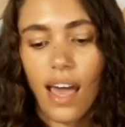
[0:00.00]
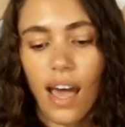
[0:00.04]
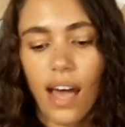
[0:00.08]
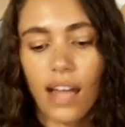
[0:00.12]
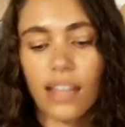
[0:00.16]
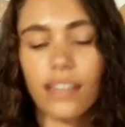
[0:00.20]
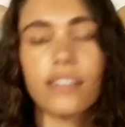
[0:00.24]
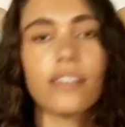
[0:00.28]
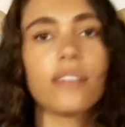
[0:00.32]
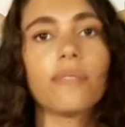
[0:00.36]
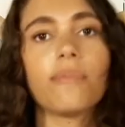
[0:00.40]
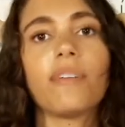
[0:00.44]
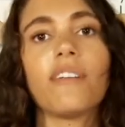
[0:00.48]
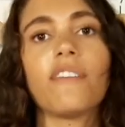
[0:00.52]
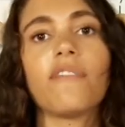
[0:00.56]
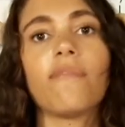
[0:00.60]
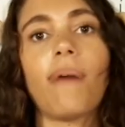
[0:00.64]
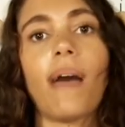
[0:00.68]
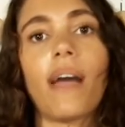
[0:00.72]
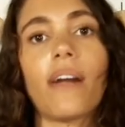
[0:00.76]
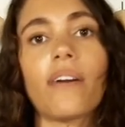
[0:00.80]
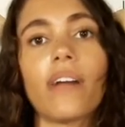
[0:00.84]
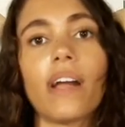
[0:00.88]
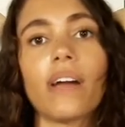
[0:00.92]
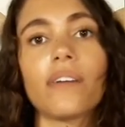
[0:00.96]
A little bit of
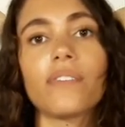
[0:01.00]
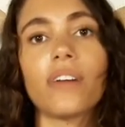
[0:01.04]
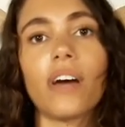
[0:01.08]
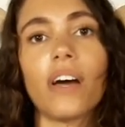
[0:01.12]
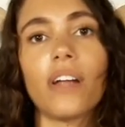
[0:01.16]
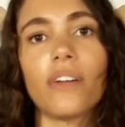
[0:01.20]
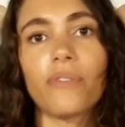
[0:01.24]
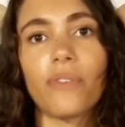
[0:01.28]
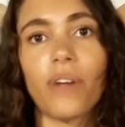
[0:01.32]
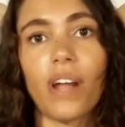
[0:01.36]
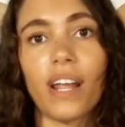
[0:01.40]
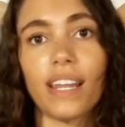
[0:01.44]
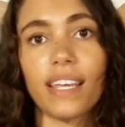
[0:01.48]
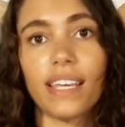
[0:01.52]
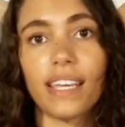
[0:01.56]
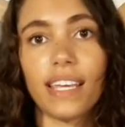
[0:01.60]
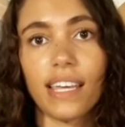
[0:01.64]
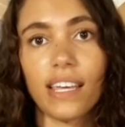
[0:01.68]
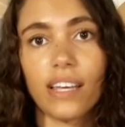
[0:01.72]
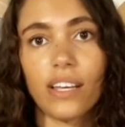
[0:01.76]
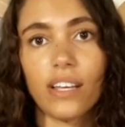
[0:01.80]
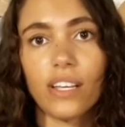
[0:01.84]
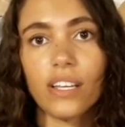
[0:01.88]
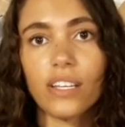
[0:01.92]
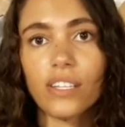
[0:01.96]
background on Ranna
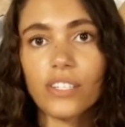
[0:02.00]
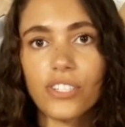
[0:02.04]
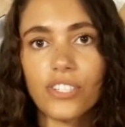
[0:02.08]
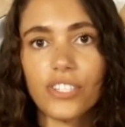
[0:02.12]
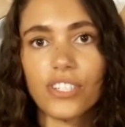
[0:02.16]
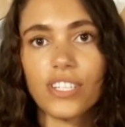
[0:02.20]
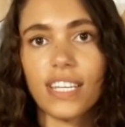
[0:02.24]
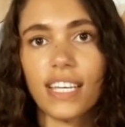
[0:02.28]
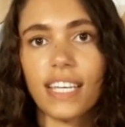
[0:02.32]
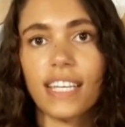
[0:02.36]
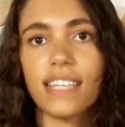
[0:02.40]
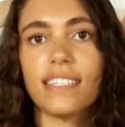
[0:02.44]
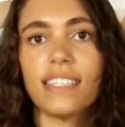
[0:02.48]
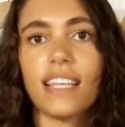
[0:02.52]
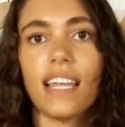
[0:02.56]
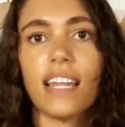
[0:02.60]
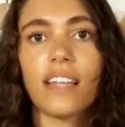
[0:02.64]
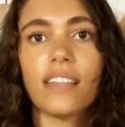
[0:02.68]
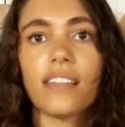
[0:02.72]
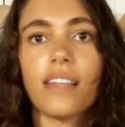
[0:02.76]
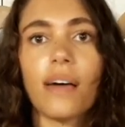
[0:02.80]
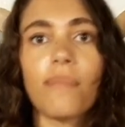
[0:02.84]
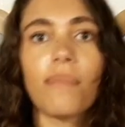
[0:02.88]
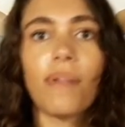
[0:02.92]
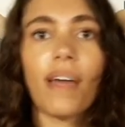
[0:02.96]
Gill. She is an
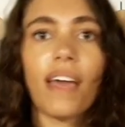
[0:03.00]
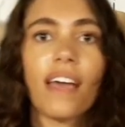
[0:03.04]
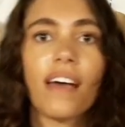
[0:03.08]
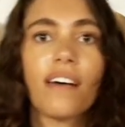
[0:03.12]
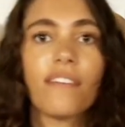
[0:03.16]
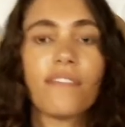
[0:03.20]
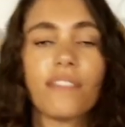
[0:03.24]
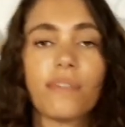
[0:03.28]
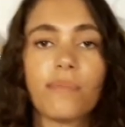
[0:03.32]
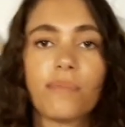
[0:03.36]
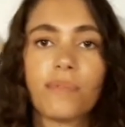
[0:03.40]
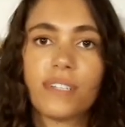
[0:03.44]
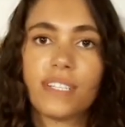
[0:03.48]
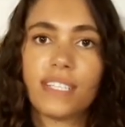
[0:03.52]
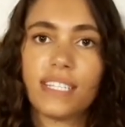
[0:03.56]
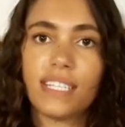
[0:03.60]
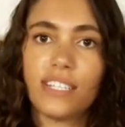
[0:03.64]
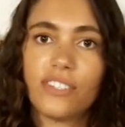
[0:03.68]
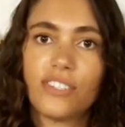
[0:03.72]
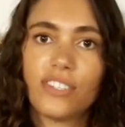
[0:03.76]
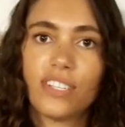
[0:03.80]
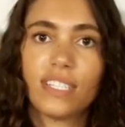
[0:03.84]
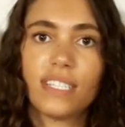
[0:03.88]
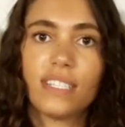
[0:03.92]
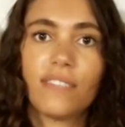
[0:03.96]
alumni of the
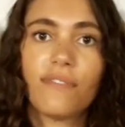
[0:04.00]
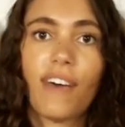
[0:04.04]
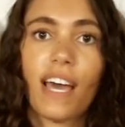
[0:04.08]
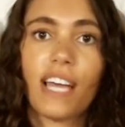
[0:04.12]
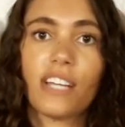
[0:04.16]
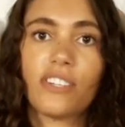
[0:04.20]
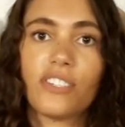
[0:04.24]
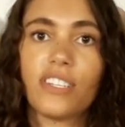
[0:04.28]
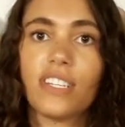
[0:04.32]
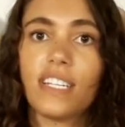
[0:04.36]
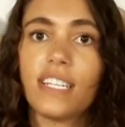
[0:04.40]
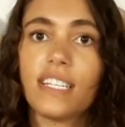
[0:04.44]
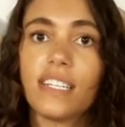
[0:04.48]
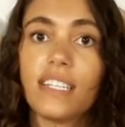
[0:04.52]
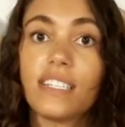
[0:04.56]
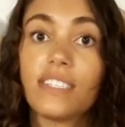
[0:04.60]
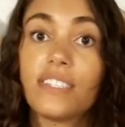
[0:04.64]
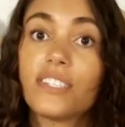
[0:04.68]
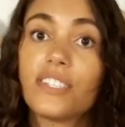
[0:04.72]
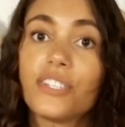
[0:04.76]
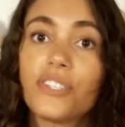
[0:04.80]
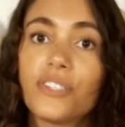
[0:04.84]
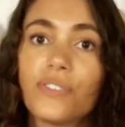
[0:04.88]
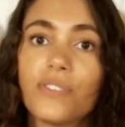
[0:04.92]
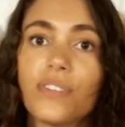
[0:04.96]
prestigious Fashion
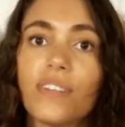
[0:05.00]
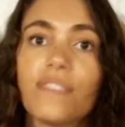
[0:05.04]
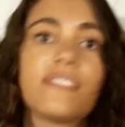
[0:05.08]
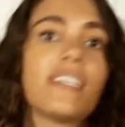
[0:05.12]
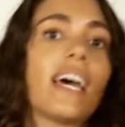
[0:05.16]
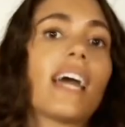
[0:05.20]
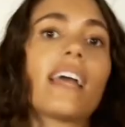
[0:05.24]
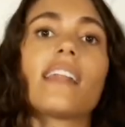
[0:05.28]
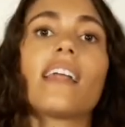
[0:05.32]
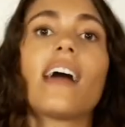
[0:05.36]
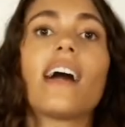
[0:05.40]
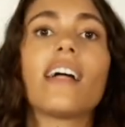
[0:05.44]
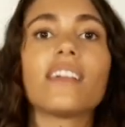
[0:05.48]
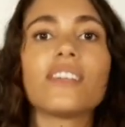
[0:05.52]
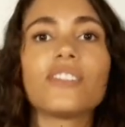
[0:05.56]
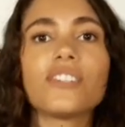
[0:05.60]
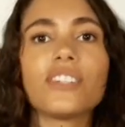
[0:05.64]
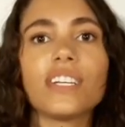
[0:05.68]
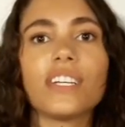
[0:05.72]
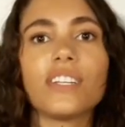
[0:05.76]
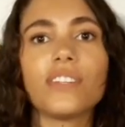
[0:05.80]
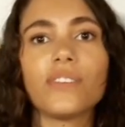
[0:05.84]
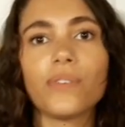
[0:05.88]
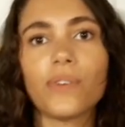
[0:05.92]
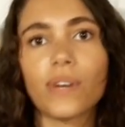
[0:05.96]
Institute of
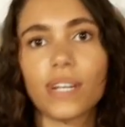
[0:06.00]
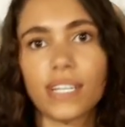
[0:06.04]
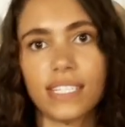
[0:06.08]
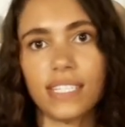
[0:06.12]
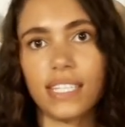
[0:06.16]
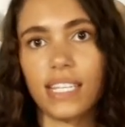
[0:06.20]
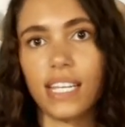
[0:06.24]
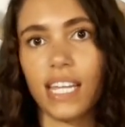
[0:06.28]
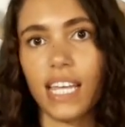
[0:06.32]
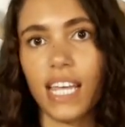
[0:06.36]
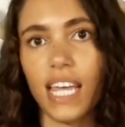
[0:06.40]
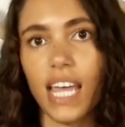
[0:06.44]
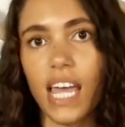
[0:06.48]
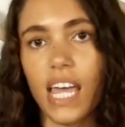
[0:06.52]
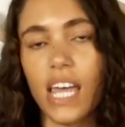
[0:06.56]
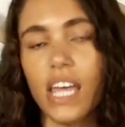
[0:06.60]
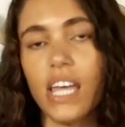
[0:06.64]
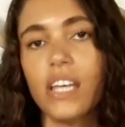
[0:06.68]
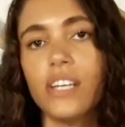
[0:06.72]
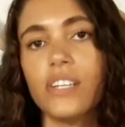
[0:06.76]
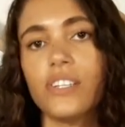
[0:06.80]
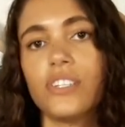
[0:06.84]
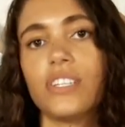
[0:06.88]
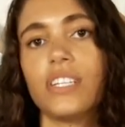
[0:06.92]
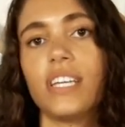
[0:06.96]
Technology in New York City.
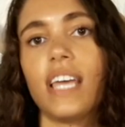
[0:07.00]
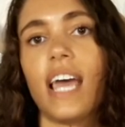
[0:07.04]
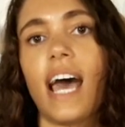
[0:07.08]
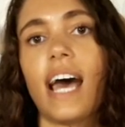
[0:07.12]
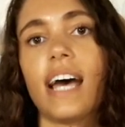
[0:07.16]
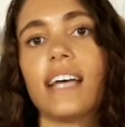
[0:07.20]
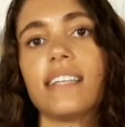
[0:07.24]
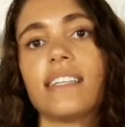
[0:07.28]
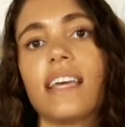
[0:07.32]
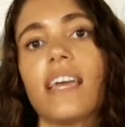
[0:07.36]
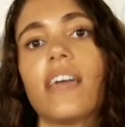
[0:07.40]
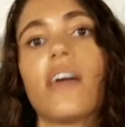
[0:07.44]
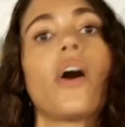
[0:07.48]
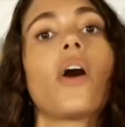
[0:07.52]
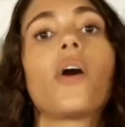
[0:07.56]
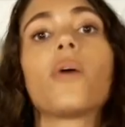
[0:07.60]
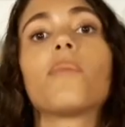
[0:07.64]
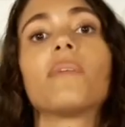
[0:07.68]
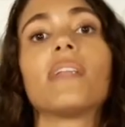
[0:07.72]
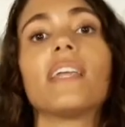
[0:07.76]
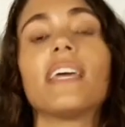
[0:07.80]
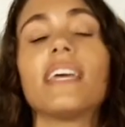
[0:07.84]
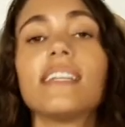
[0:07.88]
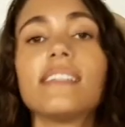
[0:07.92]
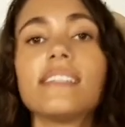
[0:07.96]
She has a
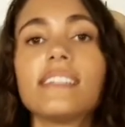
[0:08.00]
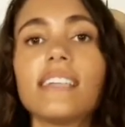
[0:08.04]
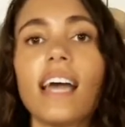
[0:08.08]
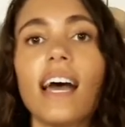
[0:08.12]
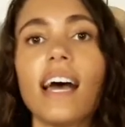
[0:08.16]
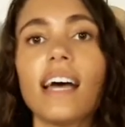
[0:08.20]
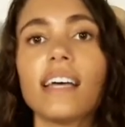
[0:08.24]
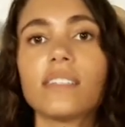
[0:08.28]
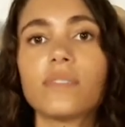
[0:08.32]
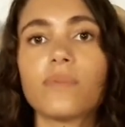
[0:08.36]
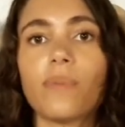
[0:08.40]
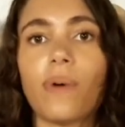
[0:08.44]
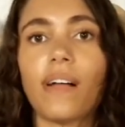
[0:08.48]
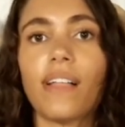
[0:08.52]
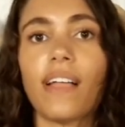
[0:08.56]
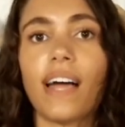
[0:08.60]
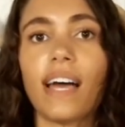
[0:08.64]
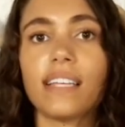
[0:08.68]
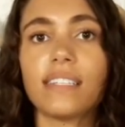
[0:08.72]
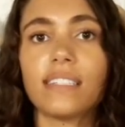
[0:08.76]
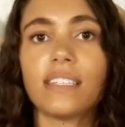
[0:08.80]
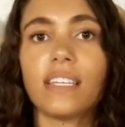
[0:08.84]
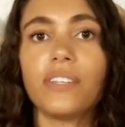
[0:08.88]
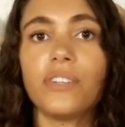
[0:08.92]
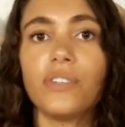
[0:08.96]
home in India as well
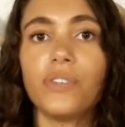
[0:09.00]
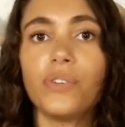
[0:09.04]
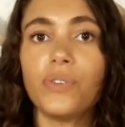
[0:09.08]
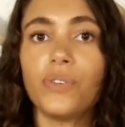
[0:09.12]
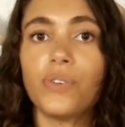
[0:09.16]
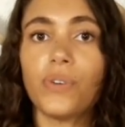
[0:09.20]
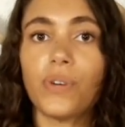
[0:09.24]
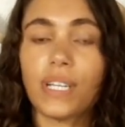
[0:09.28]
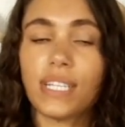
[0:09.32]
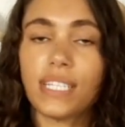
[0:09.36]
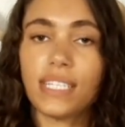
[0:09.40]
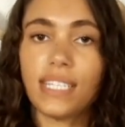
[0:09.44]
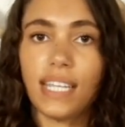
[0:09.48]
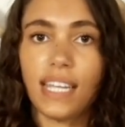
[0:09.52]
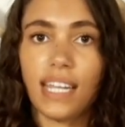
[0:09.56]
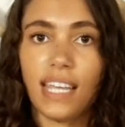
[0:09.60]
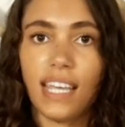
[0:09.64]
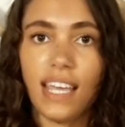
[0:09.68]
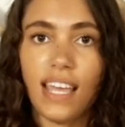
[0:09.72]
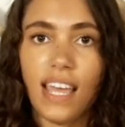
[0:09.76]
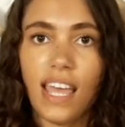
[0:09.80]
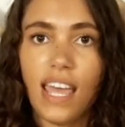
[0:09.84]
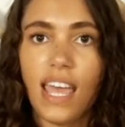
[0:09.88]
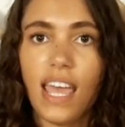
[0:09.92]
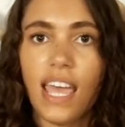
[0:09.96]
as in New York
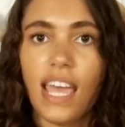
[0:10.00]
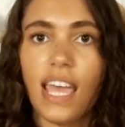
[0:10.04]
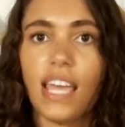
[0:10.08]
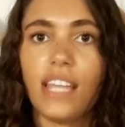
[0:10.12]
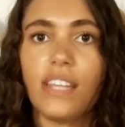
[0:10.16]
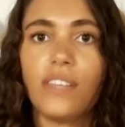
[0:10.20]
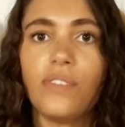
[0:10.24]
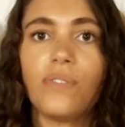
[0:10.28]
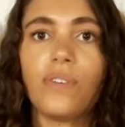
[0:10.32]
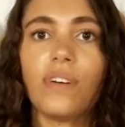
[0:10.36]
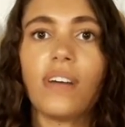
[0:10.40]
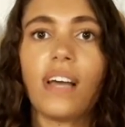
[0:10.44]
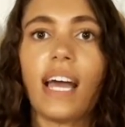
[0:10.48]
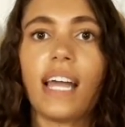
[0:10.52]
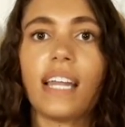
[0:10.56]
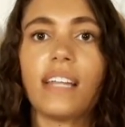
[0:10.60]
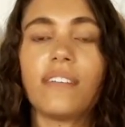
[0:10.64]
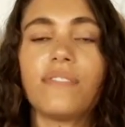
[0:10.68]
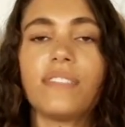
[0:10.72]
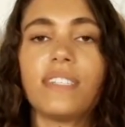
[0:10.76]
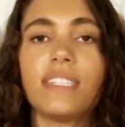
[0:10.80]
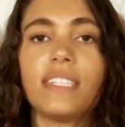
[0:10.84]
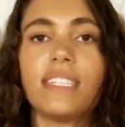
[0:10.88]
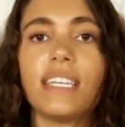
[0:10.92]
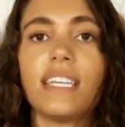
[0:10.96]
City, and you can kind
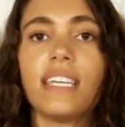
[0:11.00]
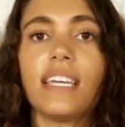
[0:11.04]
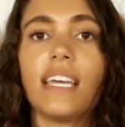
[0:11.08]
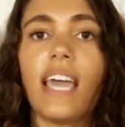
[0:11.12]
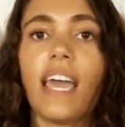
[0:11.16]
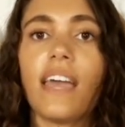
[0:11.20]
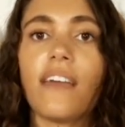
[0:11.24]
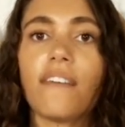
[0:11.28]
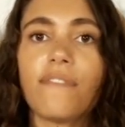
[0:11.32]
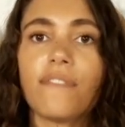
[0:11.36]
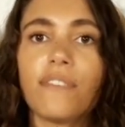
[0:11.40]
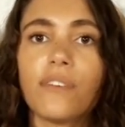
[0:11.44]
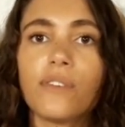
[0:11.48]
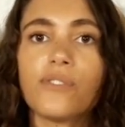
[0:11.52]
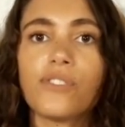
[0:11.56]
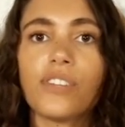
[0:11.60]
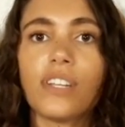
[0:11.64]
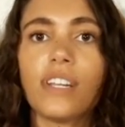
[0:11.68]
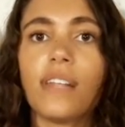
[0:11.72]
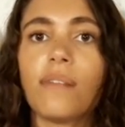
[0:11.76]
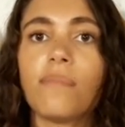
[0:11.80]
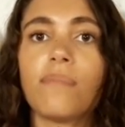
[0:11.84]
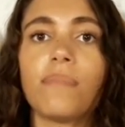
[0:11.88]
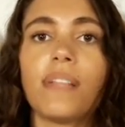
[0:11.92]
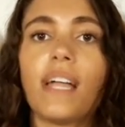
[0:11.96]
of see a
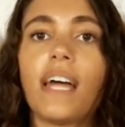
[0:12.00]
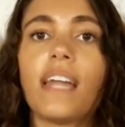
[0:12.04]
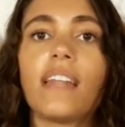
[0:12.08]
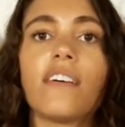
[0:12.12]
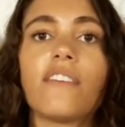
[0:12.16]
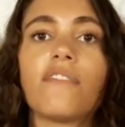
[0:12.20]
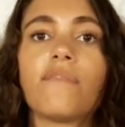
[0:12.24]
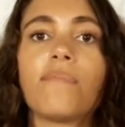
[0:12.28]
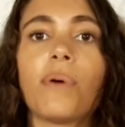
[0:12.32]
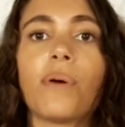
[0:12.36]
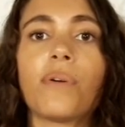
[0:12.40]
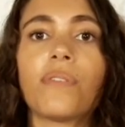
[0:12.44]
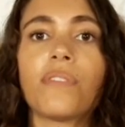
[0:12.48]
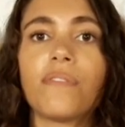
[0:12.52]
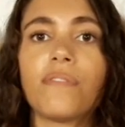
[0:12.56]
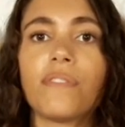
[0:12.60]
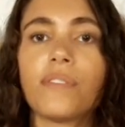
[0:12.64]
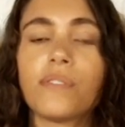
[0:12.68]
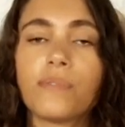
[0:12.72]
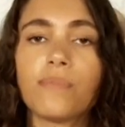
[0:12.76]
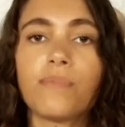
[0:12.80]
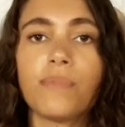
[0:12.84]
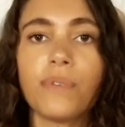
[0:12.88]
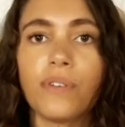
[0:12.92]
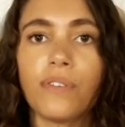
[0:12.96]
fusion and blend of both of
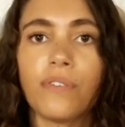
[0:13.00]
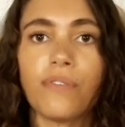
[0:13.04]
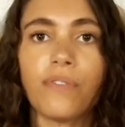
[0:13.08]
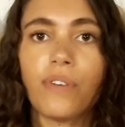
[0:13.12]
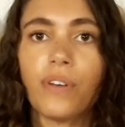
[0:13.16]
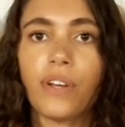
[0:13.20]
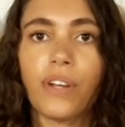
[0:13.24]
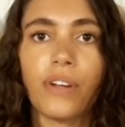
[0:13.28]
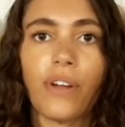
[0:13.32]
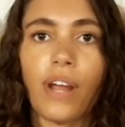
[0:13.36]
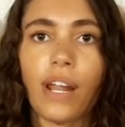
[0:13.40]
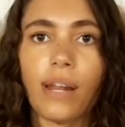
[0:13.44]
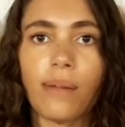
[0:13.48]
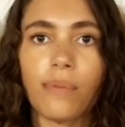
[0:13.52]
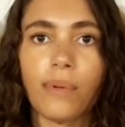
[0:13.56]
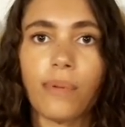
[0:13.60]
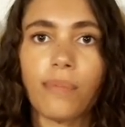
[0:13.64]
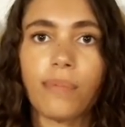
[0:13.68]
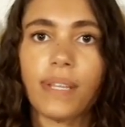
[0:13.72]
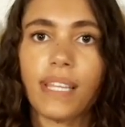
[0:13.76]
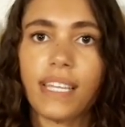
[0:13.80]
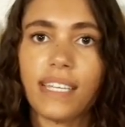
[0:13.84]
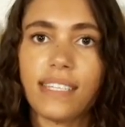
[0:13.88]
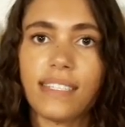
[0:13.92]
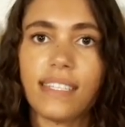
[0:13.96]
those beautiful, incredible
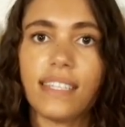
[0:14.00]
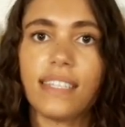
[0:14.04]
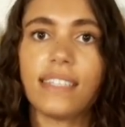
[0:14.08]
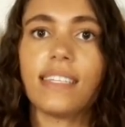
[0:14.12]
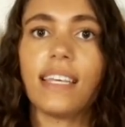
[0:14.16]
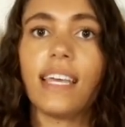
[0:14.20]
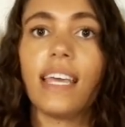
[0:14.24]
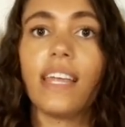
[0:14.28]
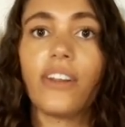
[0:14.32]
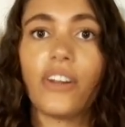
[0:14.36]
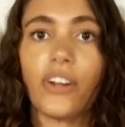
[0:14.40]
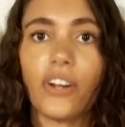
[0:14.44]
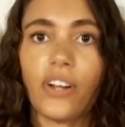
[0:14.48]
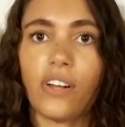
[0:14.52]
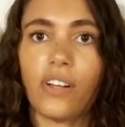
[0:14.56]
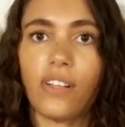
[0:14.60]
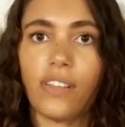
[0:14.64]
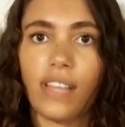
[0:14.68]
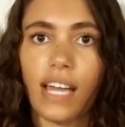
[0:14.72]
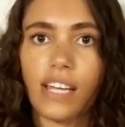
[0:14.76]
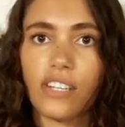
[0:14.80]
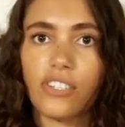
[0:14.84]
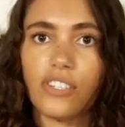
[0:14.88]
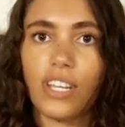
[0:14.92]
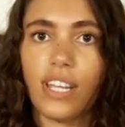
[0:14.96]
places in her
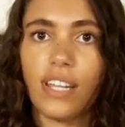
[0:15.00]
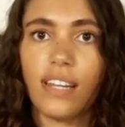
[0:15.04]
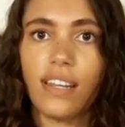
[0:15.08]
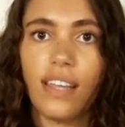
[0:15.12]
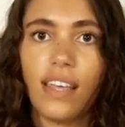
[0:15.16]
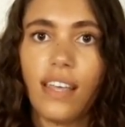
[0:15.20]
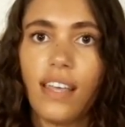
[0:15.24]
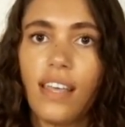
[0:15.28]
collection.